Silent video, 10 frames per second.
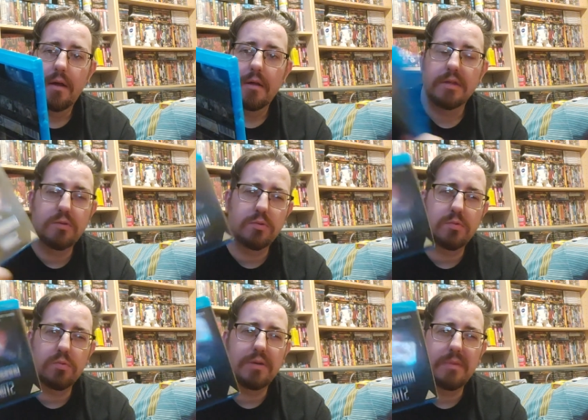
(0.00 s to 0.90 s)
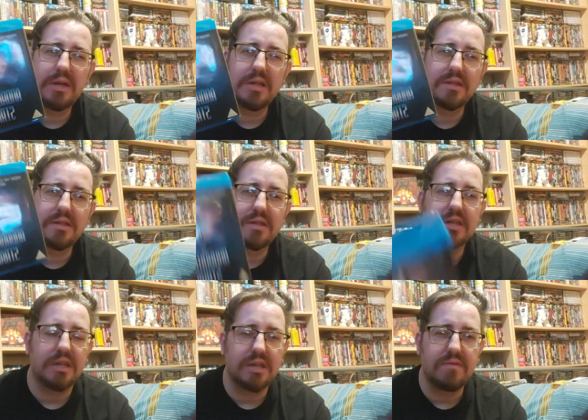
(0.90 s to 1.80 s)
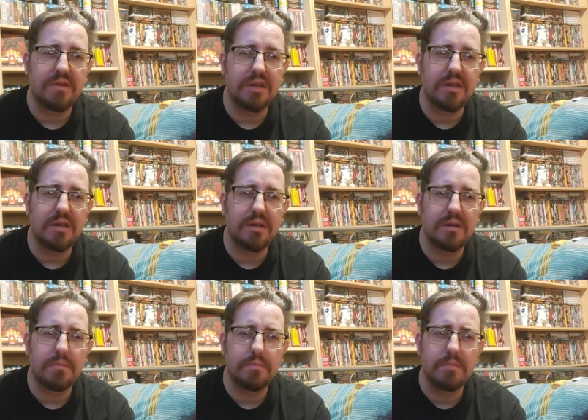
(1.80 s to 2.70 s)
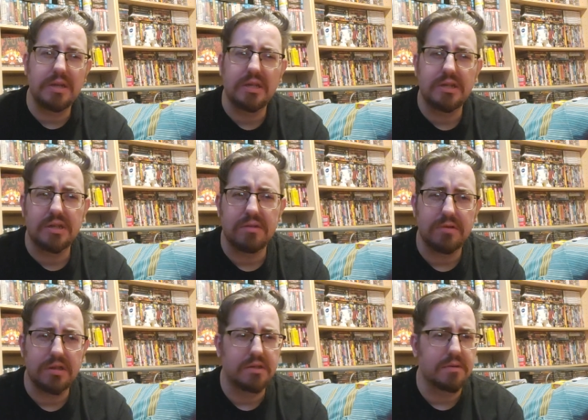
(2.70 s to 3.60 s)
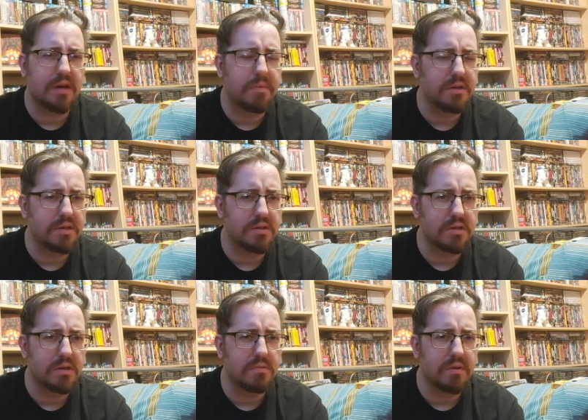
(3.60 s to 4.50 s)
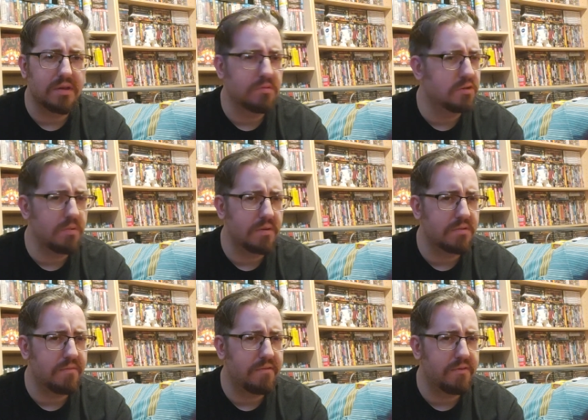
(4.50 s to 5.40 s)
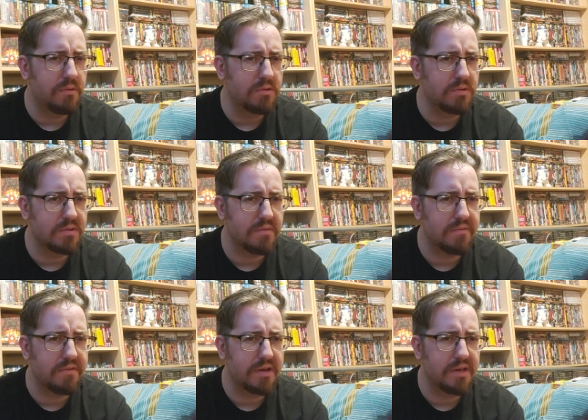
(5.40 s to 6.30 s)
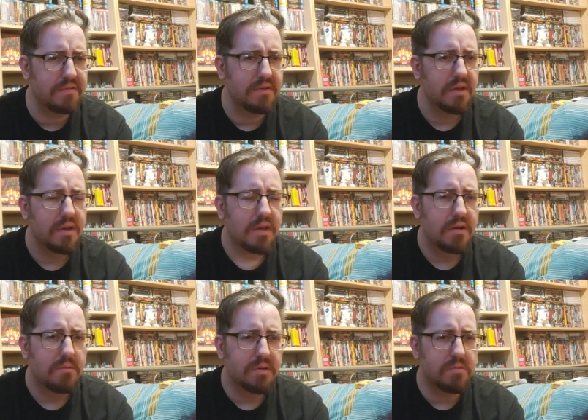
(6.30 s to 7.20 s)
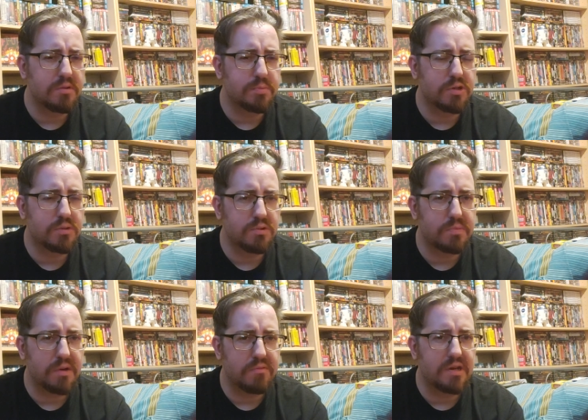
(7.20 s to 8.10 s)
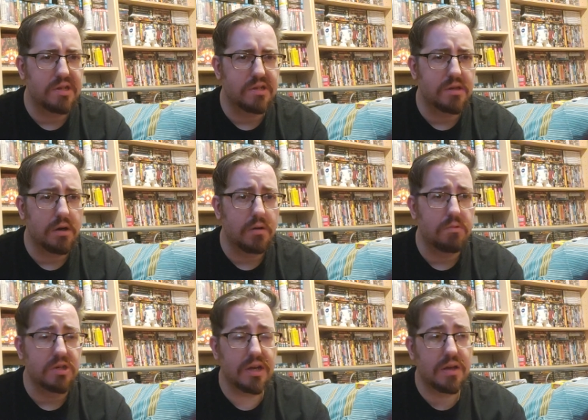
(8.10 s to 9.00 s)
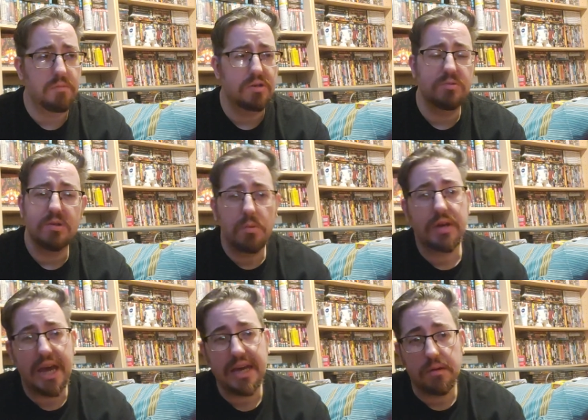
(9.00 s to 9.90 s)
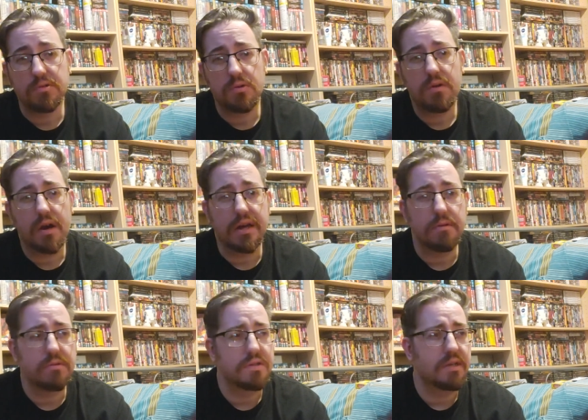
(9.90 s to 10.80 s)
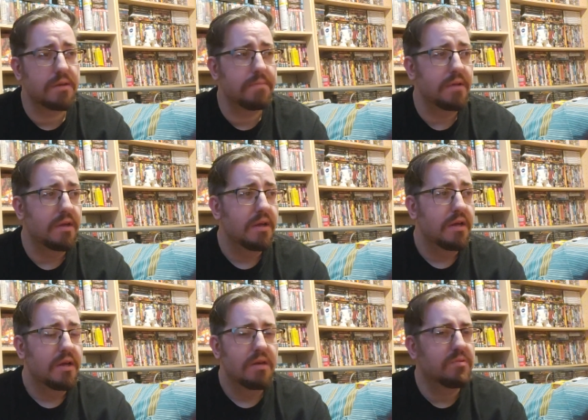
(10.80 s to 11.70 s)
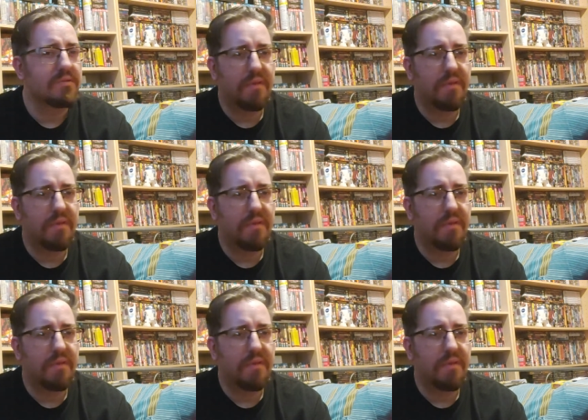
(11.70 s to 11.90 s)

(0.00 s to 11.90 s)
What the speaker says: This was remade as a TV miniseries a couple of years ago. I think it was 2004, 2005, where it was produced by Ridley Scott, which was okay. It was all right. It was it wasn't